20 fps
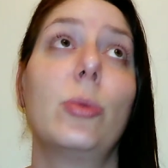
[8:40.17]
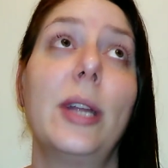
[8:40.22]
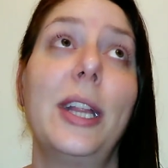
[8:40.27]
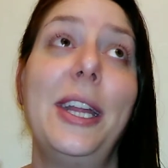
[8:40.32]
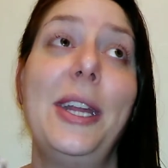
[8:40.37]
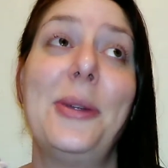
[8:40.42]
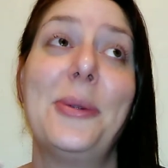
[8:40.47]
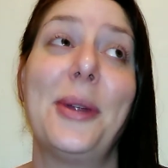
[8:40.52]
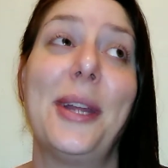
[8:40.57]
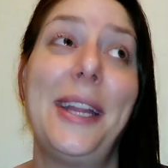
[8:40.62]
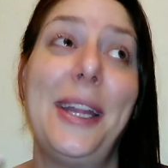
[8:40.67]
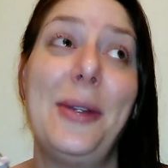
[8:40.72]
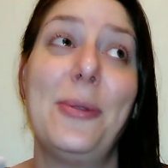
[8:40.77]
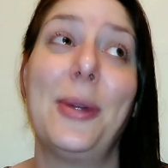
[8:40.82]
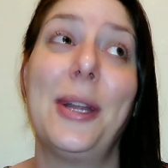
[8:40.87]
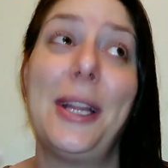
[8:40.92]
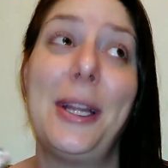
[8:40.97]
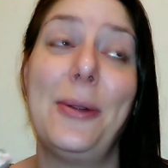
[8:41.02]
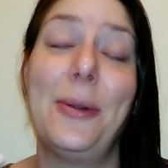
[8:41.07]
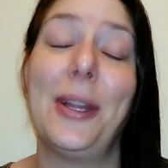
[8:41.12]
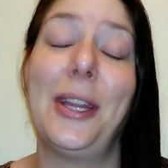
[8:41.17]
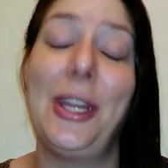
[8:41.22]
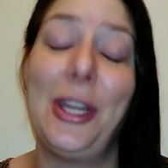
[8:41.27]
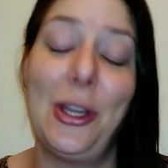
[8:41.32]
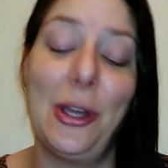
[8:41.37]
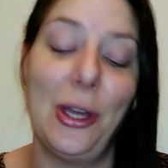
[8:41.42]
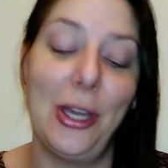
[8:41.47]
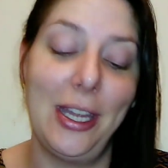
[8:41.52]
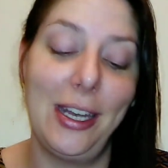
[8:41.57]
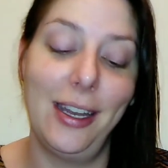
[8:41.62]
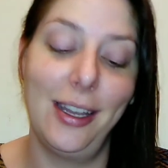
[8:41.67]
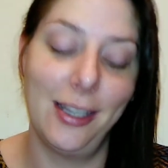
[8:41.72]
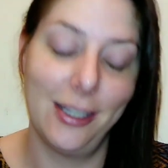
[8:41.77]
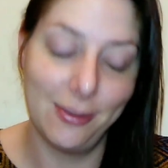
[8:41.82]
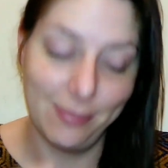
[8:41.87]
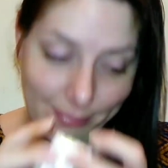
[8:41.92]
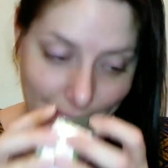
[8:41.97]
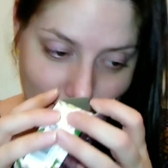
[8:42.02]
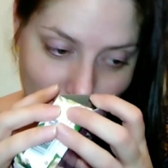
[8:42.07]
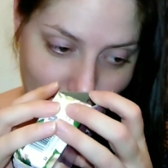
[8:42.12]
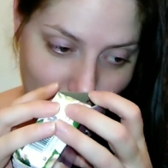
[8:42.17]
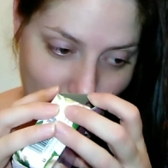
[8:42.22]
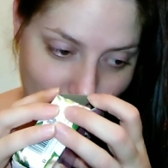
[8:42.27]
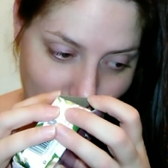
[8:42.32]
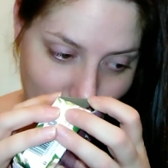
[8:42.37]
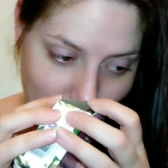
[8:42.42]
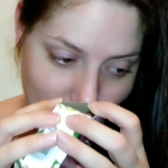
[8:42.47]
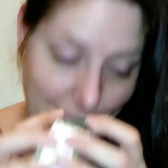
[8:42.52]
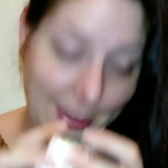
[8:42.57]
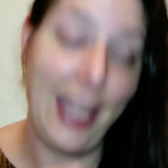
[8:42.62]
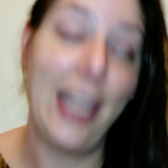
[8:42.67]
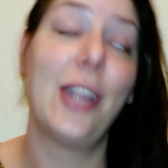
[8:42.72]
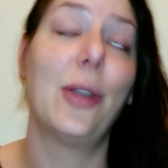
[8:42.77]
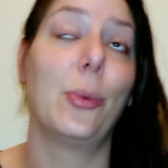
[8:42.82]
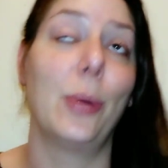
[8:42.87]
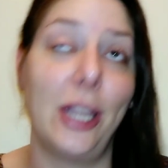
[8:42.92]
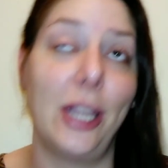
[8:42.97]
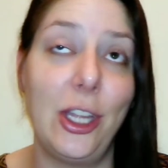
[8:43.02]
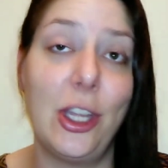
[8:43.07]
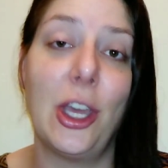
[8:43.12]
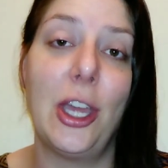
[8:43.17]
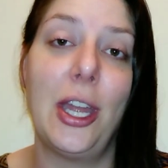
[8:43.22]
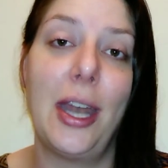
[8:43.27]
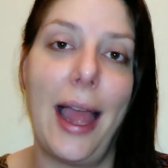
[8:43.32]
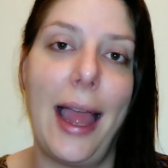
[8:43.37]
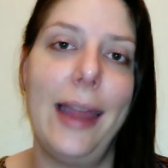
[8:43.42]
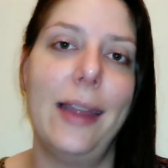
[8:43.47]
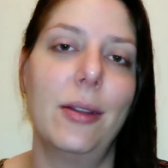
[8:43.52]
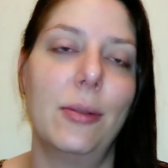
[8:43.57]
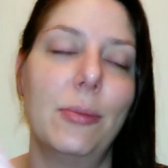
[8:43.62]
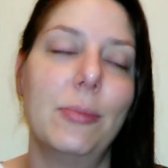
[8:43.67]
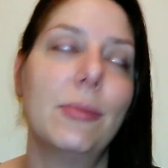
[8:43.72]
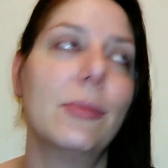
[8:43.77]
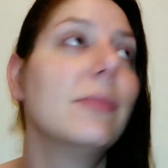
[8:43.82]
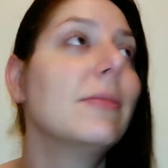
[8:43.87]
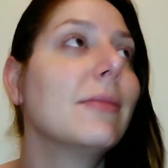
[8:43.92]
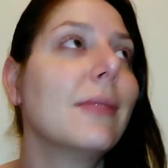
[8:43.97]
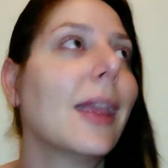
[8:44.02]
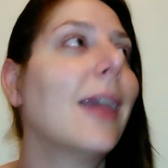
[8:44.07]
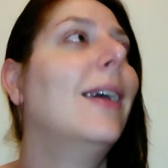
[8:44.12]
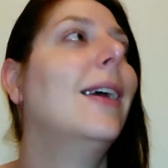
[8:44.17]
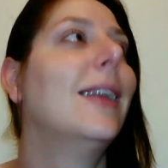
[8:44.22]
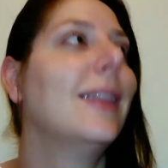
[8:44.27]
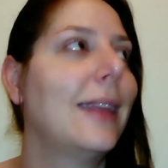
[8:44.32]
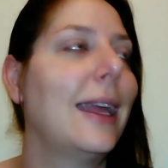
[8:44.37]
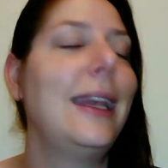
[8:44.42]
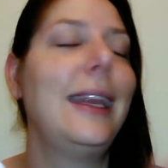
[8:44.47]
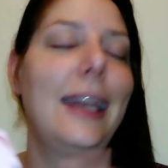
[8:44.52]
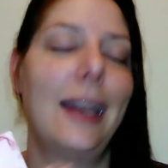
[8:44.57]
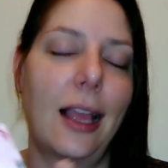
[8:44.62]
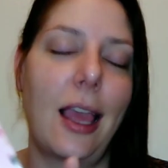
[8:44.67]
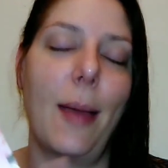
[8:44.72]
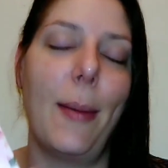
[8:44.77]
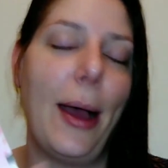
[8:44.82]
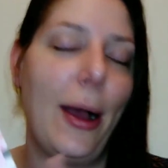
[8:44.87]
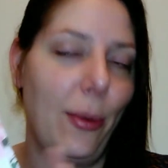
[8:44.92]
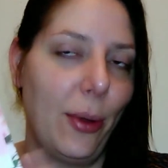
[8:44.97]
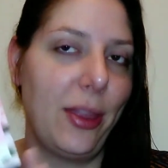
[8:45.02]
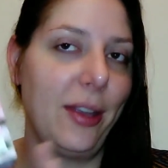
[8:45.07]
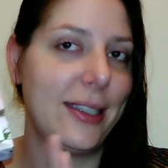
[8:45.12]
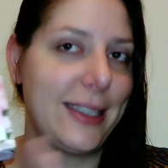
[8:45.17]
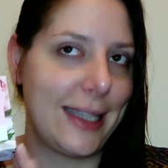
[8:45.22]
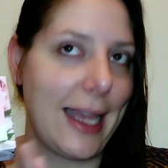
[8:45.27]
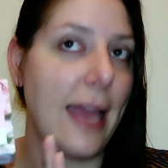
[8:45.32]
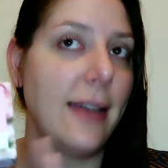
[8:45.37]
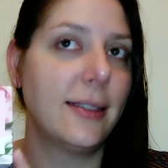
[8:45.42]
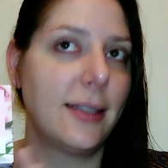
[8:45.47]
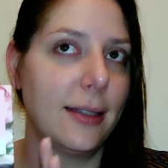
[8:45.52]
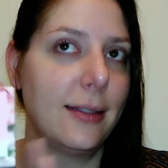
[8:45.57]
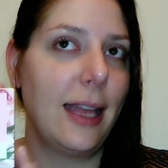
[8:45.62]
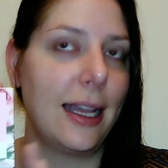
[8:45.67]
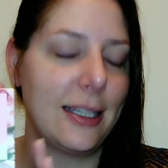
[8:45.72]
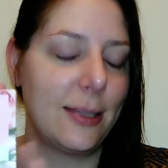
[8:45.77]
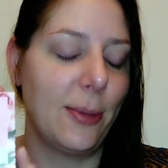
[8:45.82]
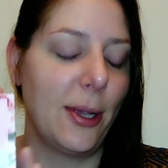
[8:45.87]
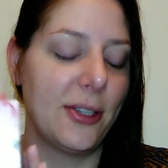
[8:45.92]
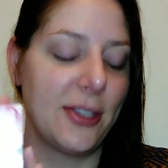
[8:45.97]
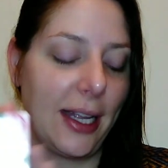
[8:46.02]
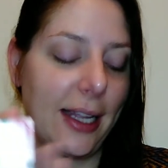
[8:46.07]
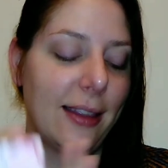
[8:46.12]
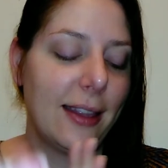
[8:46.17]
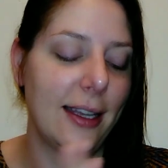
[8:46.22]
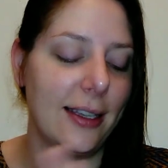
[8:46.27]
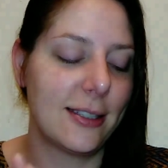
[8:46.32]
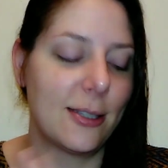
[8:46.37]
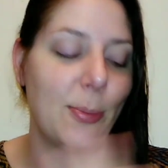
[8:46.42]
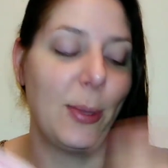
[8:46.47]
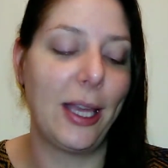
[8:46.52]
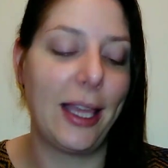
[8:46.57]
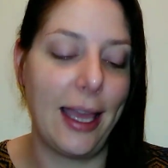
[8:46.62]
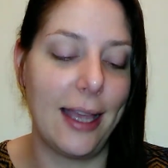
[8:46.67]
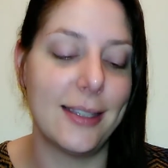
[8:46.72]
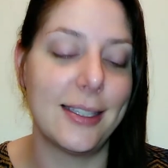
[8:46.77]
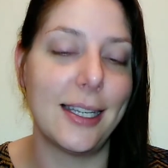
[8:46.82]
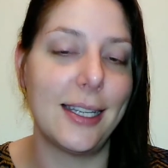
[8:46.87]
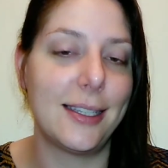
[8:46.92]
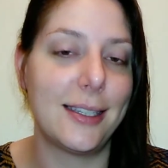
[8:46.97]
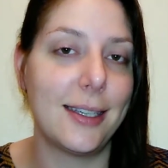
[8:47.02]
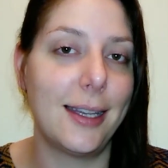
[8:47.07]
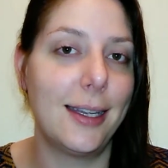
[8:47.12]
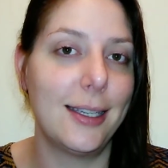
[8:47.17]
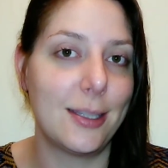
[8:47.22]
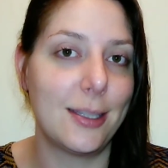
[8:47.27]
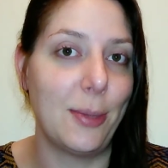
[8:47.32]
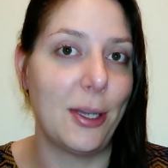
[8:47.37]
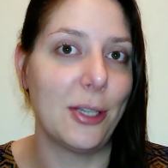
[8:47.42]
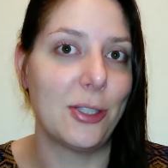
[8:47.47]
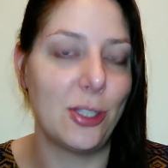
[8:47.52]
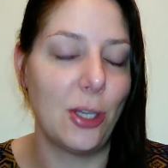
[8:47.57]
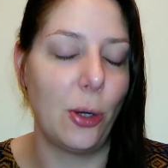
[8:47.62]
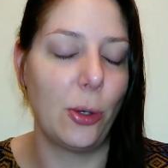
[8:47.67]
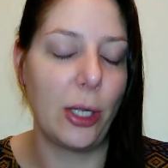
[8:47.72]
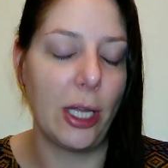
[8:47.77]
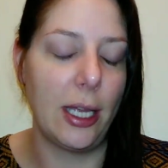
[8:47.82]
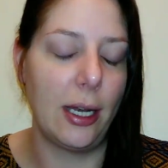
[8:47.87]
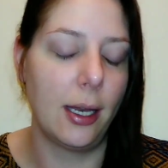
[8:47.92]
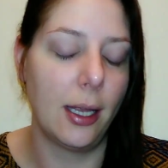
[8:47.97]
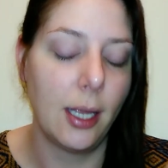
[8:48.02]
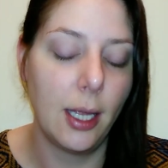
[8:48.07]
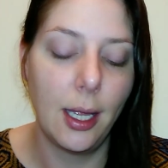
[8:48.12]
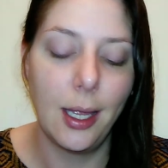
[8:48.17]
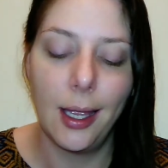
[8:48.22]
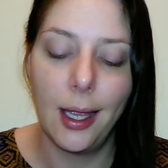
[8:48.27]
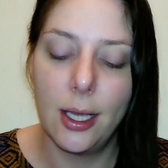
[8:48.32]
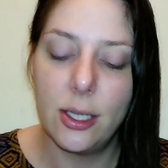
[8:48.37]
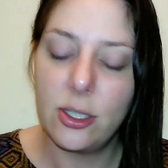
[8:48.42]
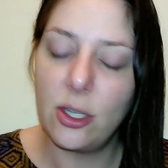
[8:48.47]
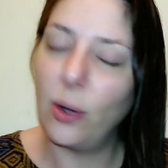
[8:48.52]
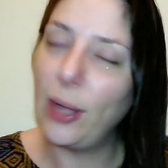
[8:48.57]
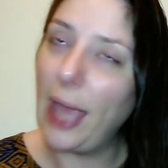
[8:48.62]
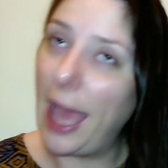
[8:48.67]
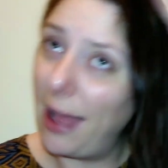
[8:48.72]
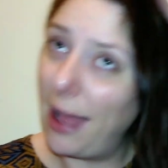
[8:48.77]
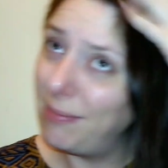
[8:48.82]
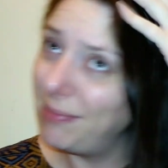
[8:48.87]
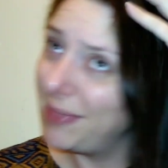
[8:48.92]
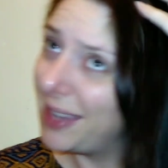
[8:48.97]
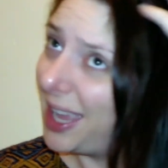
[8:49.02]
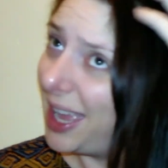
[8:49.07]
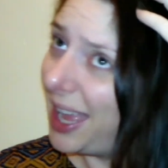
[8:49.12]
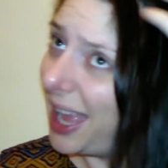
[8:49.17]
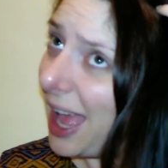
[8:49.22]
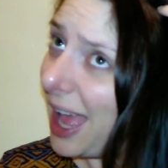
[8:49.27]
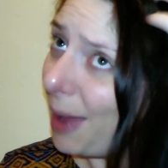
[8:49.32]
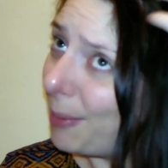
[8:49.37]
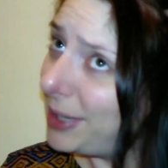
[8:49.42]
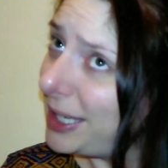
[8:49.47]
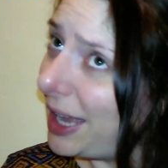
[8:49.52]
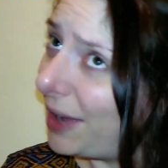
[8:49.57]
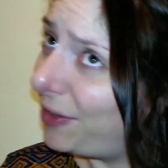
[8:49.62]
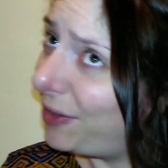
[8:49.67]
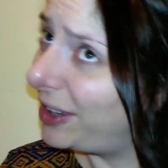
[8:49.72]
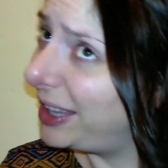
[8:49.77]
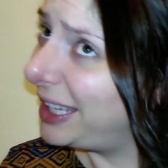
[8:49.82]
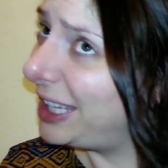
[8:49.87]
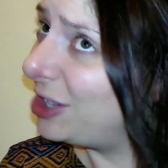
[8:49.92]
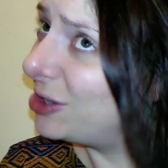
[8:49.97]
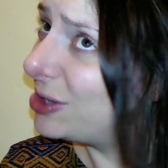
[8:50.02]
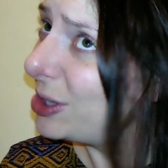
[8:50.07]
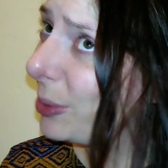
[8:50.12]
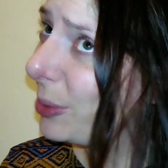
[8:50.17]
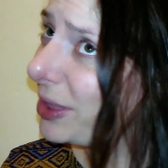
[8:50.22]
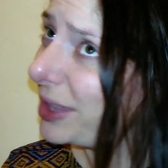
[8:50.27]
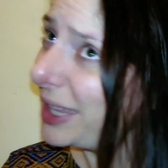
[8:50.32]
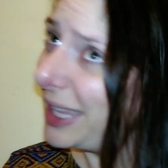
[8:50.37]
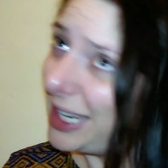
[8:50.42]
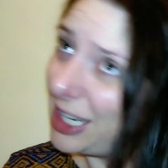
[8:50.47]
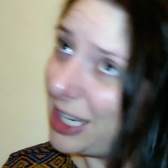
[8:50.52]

really, really, really, really good. Like really good. I they need to come out with a scent that smells like this because it smells so good. So yeah, um, definitely use it with